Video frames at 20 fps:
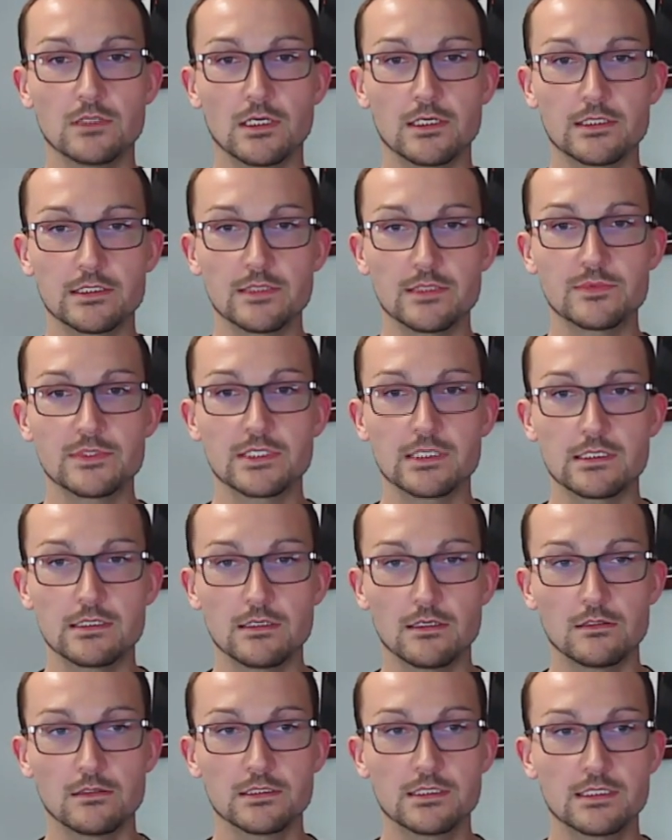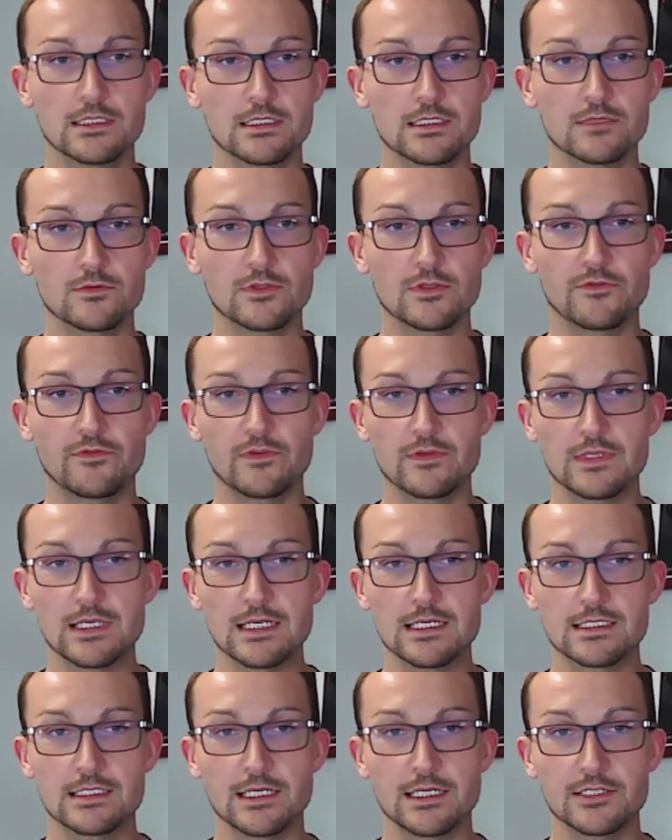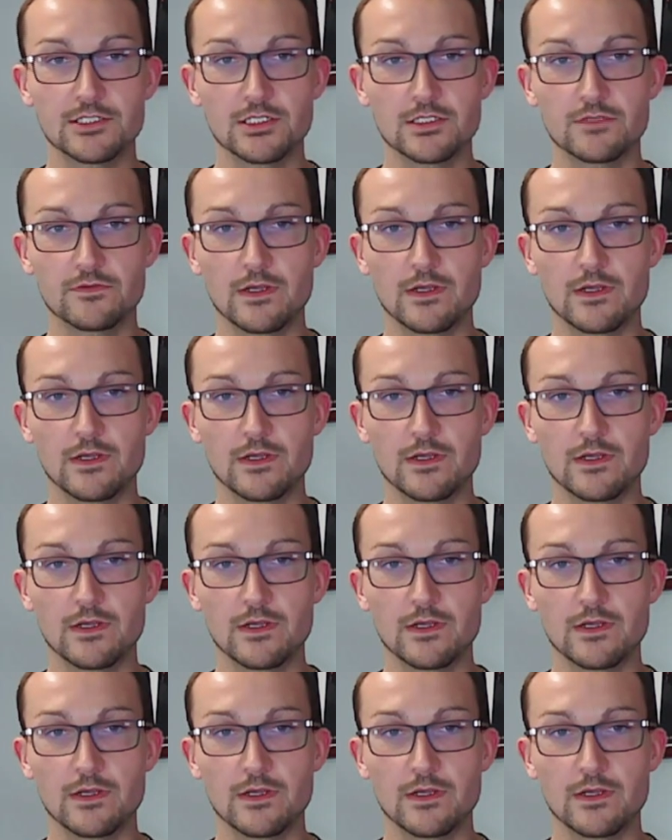Our deepest condolences with the Sanchez